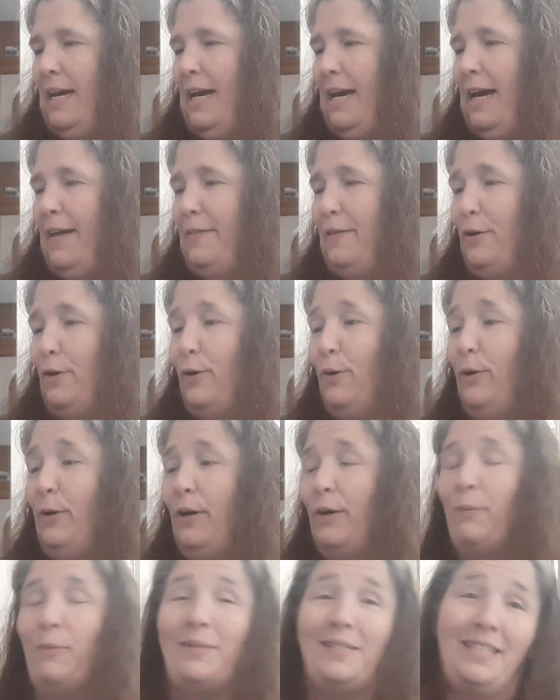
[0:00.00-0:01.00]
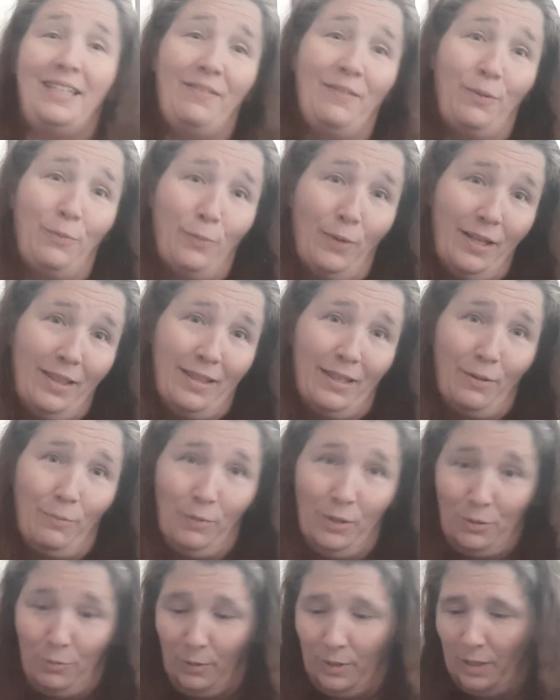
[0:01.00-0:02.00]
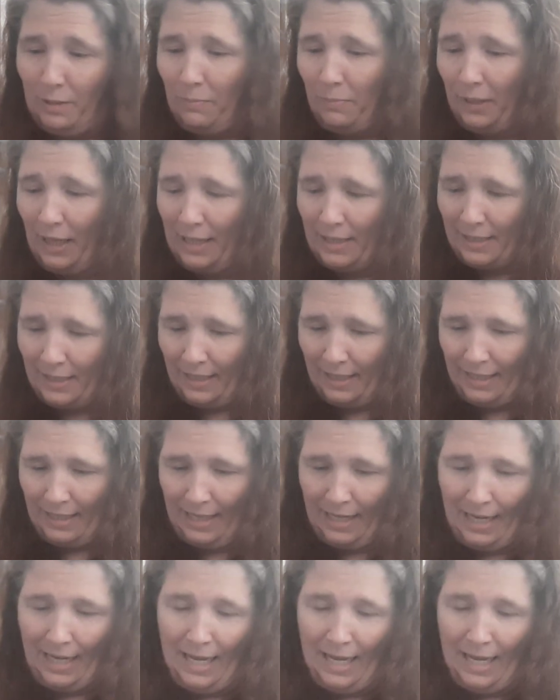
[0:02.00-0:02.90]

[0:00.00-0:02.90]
And the hook was even with it, which was a blessing.